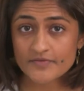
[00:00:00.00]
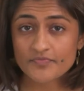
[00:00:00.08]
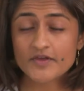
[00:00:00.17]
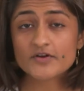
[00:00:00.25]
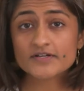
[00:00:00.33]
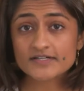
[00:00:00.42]

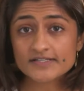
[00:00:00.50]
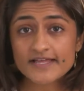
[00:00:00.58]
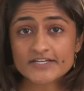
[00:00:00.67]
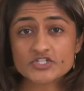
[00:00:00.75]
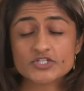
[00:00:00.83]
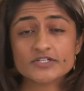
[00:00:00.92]
They're a
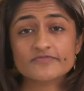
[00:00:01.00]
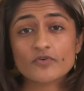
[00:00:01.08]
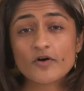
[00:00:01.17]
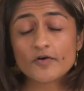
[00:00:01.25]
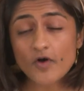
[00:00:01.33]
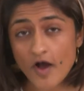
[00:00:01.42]
collection of
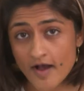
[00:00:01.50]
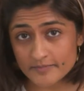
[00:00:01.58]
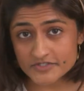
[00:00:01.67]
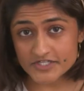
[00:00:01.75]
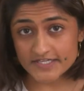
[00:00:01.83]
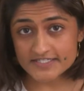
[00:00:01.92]

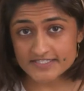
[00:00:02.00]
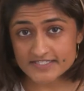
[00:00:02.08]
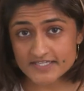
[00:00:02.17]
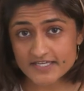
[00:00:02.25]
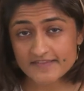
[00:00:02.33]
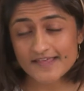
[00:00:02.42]
objects